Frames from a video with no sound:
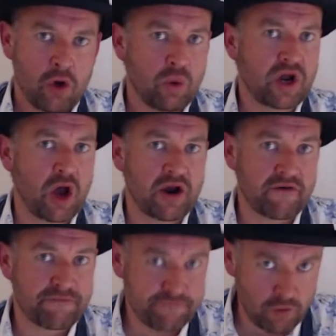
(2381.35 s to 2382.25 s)
We're going
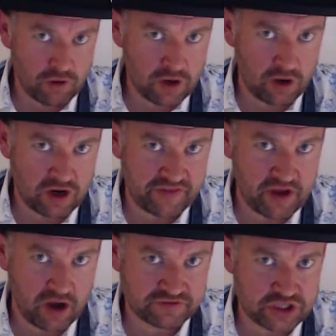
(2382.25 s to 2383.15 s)
at 4 o'clock in the
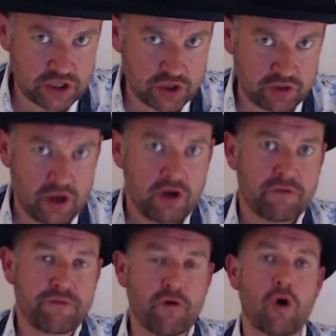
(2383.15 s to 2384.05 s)
afternoon,
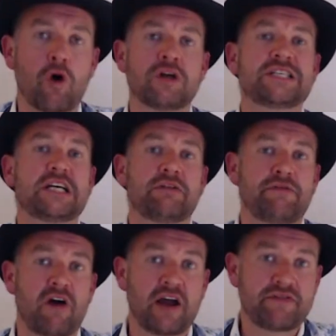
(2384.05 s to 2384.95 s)
4 till
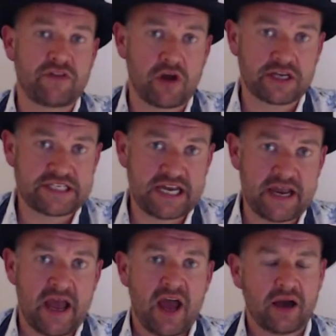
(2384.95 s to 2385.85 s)
5:30.